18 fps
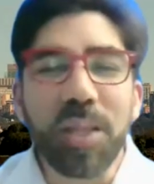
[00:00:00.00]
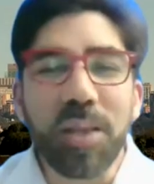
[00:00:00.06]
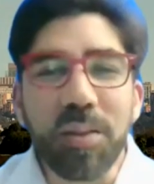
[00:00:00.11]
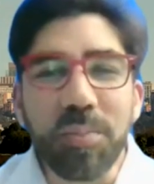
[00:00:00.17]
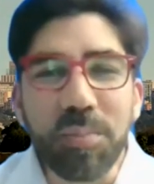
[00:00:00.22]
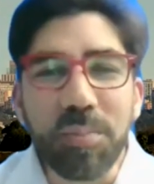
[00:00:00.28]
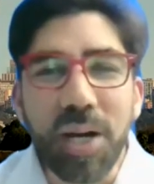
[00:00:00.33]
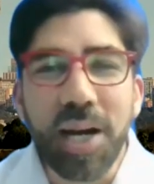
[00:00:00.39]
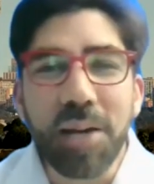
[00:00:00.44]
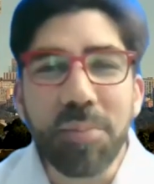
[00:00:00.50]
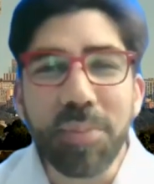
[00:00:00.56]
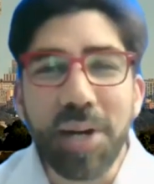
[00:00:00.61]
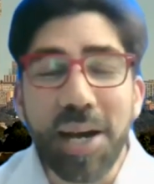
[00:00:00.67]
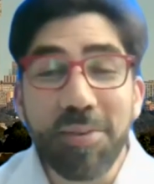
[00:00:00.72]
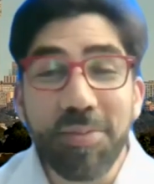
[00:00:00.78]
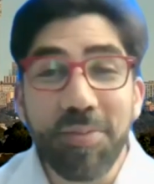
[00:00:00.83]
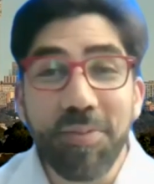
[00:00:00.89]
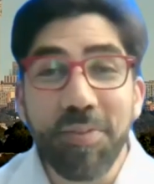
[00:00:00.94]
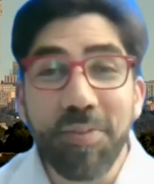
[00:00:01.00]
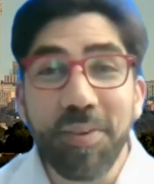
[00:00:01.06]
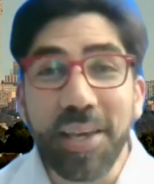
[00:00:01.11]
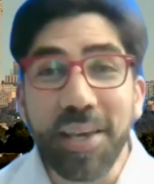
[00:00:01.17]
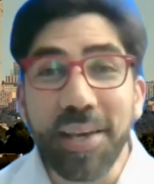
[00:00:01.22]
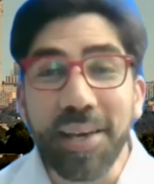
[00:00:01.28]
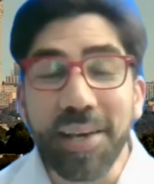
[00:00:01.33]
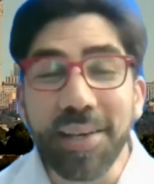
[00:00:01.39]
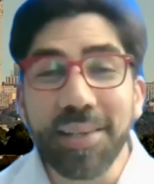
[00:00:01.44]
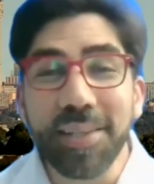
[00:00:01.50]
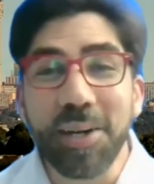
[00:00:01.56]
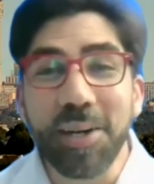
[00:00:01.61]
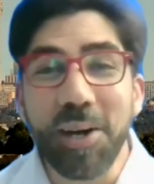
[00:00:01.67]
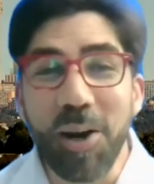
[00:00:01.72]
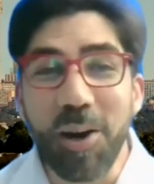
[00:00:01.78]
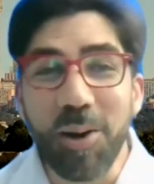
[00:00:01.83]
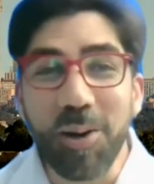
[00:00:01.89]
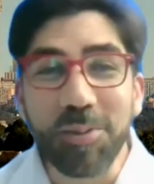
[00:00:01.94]
My fear
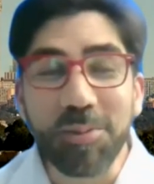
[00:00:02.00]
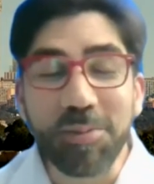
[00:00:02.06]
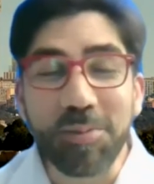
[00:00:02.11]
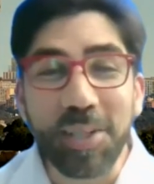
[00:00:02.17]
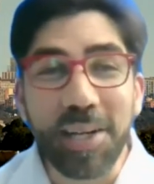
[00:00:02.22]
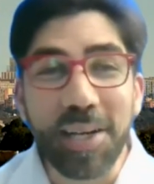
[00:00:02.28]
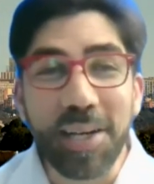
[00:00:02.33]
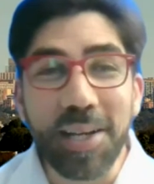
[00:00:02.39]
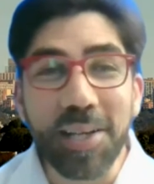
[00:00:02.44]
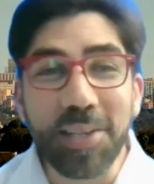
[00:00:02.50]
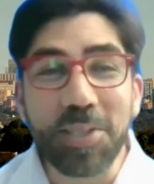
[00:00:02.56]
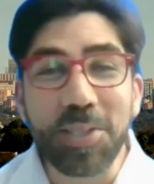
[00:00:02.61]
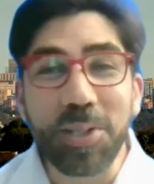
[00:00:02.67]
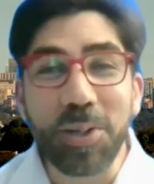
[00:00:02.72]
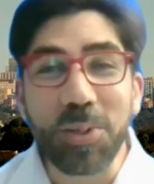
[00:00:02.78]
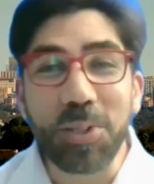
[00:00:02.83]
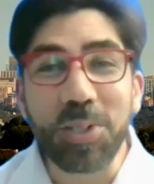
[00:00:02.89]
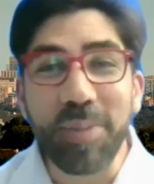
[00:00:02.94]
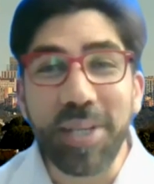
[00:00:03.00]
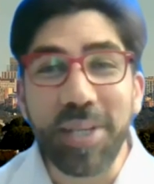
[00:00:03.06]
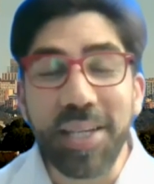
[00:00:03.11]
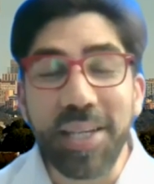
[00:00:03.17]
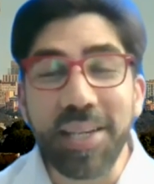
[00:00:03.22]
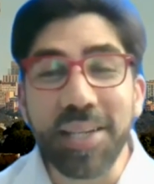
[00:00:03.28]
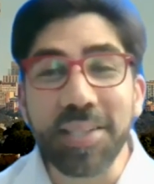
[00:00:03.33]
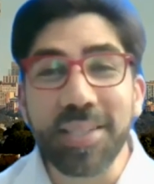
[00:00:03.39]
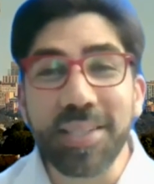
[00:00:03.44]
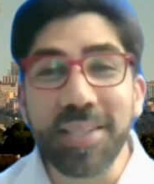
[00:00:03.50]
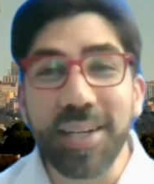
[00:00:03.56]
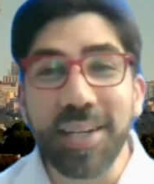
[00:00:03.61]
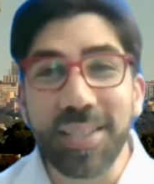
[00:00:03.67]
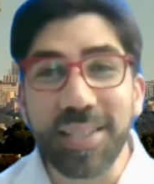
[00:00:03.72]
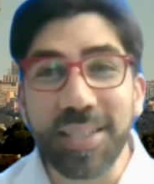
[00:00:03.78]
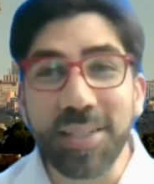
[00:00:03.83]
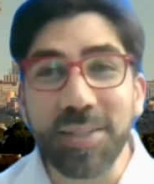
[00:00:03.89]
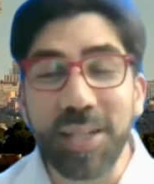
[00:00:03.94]
of social media
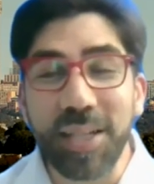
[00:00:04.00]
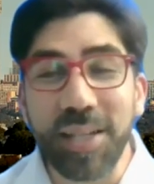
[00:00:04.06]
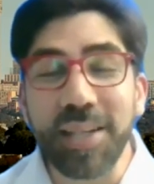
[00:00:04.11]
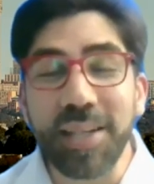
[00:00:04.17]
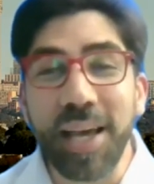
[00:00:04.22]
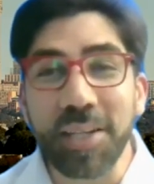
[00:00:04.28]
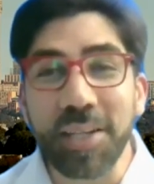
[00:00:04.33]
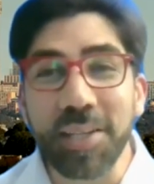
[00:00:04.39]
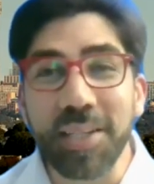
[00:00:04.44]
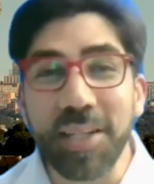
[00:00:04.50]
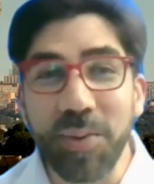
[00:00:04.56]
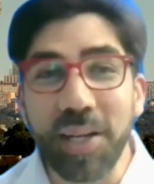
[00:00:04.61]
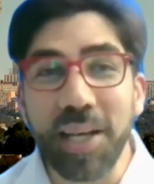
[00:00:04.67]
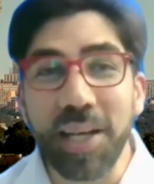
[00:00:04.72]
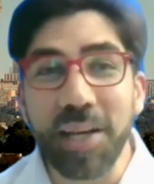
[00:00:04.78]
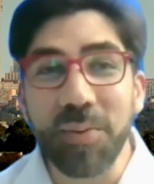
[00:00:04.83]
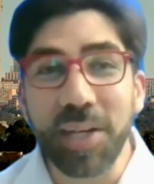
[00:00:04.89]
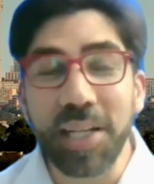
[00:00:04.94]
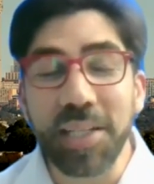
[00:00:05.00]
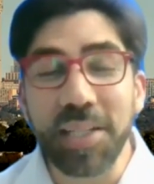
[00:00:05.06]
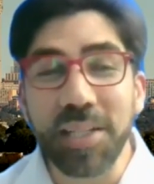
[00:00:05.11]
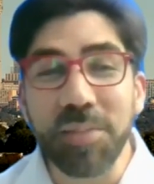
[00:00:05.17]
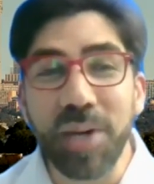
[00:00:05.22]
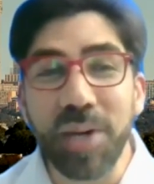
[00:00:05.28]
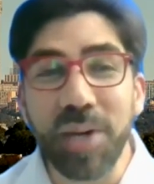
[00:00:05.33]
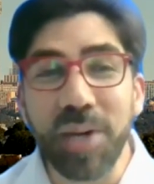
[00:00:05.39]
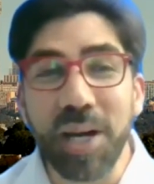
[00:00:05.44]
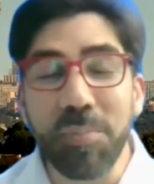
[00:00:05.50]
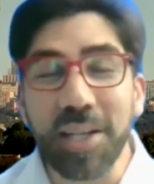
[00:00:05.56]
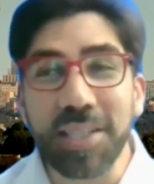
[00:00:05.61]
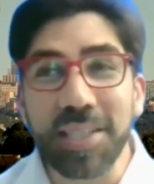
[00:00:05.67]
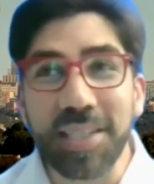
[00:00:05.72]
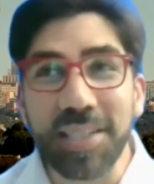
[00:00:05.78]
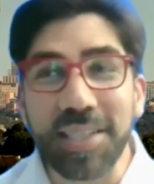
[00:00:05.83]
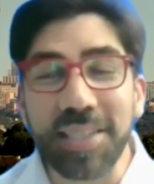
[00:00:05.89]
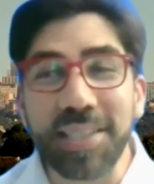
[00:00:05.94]
started actually when I did my
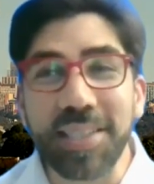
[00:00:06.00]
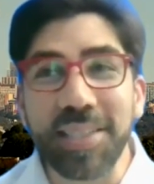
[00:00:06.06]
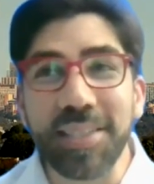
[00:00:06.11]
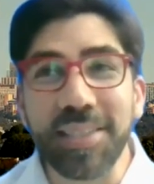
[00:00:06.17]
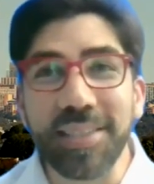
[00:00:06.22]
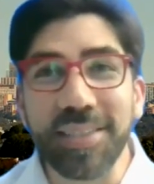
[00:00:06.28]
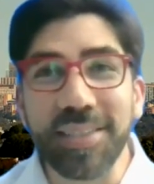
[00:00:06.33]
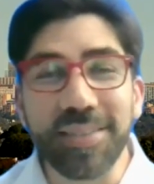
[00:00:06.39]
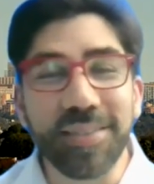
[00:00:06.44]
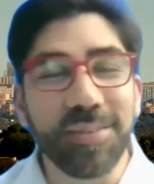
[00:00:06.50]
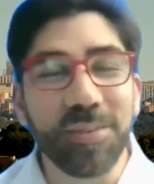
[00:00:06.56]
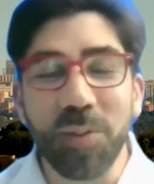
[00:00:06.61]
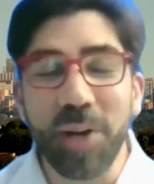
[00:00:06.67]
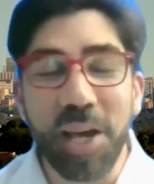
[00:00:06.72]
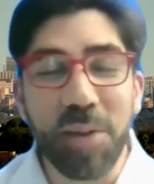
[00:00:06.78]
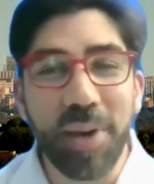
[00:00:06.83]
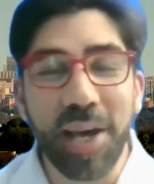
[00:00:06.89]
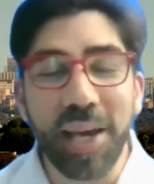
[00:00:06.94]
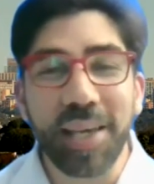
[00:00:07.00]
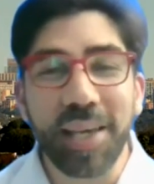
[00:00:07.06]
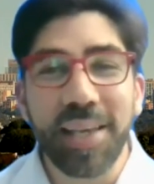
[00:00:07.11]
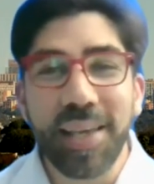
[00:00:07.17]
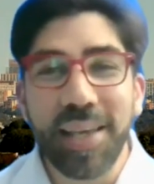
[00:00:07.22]
master's way back.